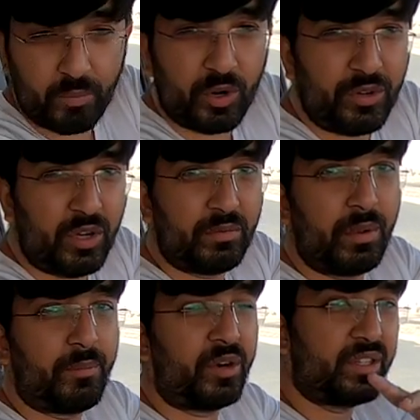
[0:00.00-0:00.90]
more USB
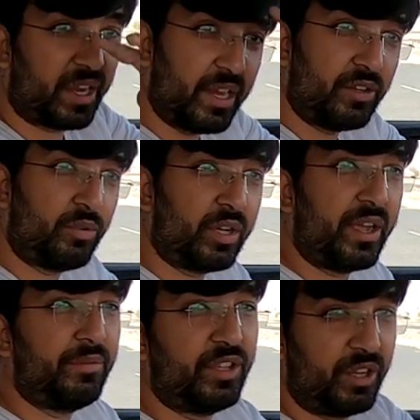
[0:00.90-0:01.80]
ports again two
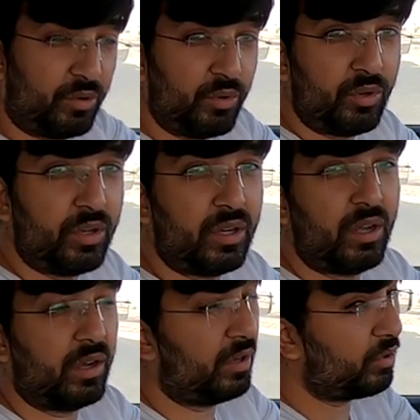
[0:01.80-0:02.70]
type C two
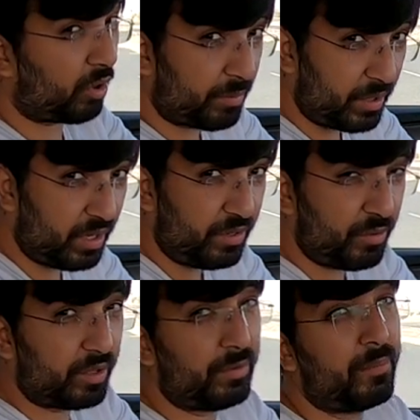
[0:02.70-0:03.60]
uh, normal
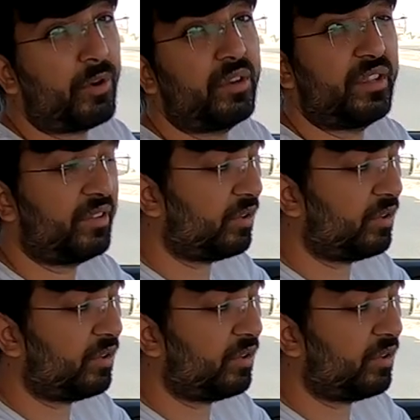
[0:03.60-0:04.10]
USB ports there's